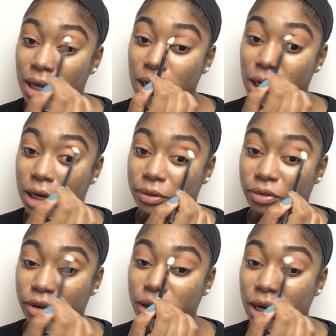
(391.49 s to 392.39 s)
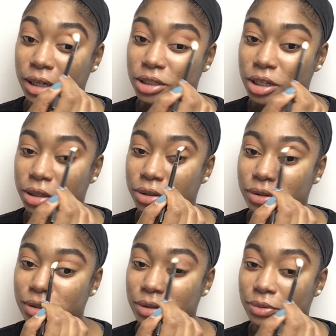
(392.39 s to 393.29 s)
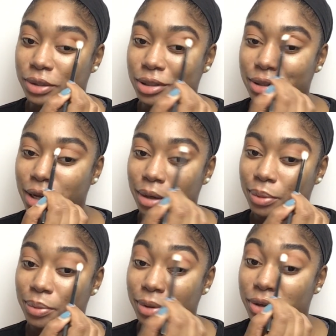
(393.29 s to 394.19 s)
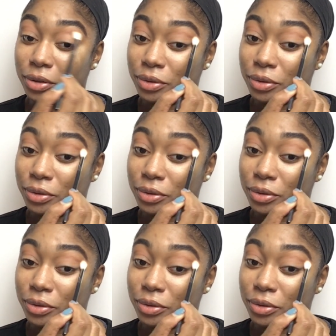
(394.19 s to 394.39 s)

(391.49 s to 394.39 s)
any of her eyeshadows, which a lot of people do.